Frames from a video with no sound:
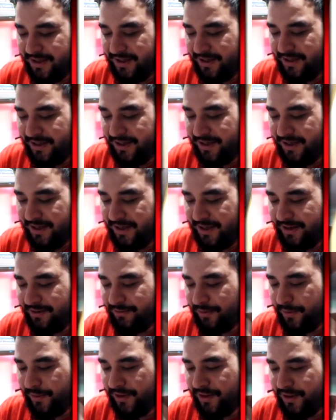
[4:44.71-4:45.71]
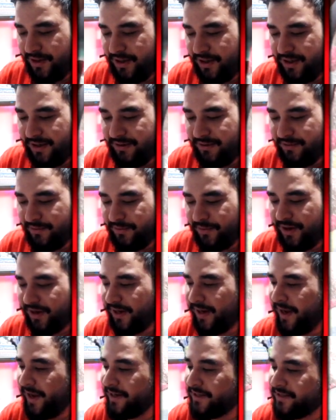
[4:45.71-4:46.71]
And what we got? We got a
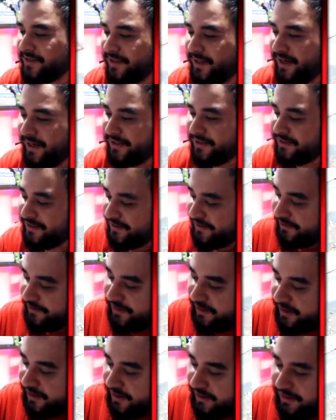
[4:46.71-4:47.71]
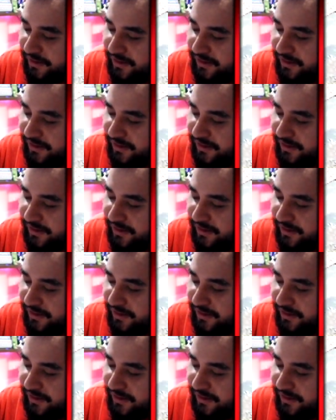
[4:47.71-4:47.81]
Lance. Nice. Okay.